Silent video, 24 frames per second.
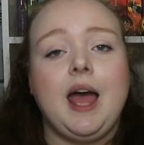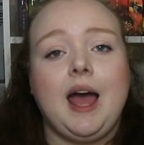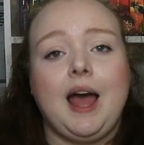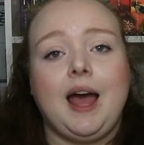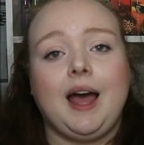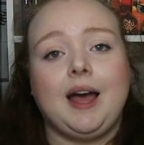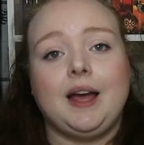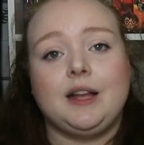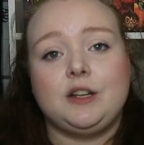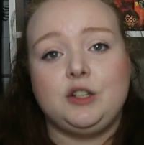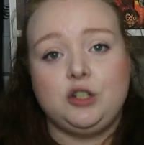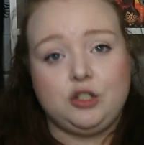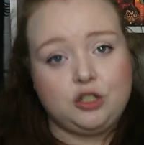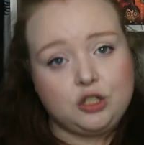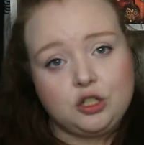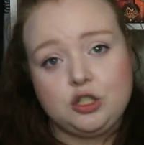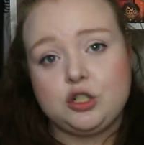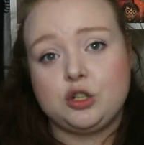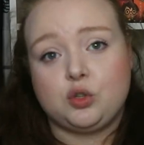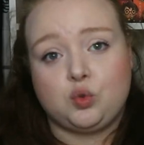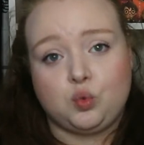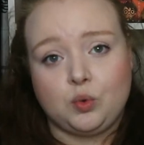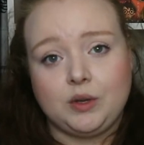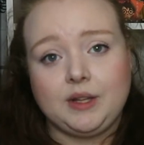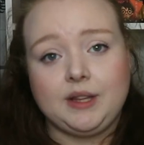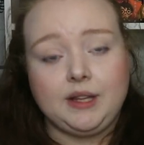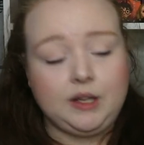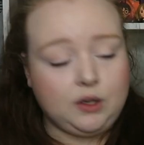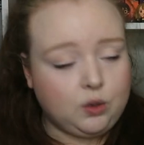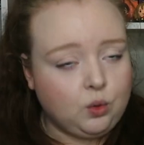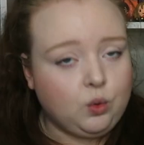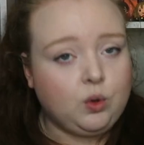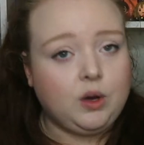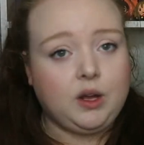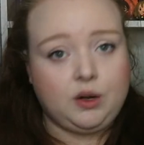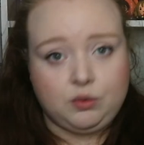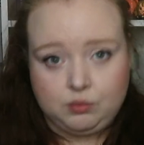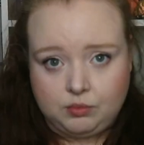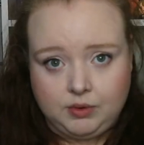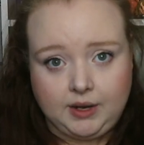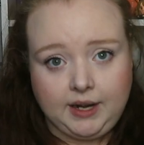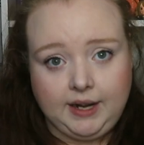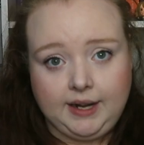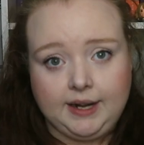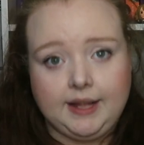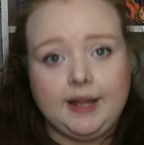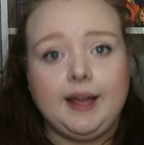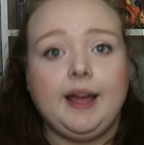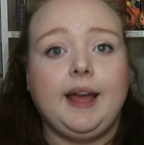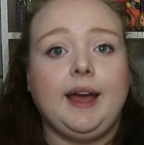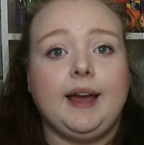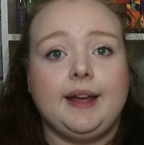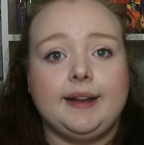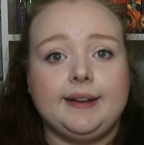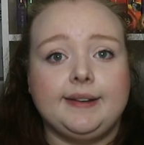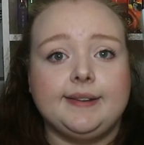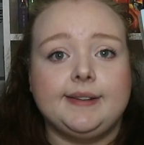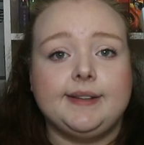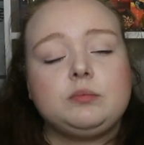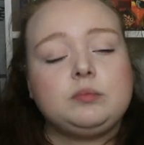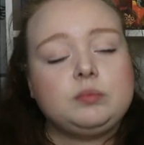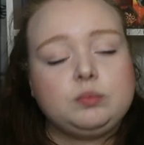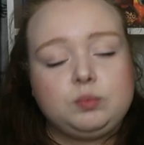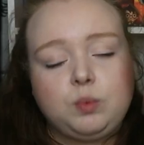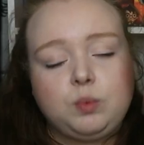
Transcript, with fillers: and you should just really go and read it and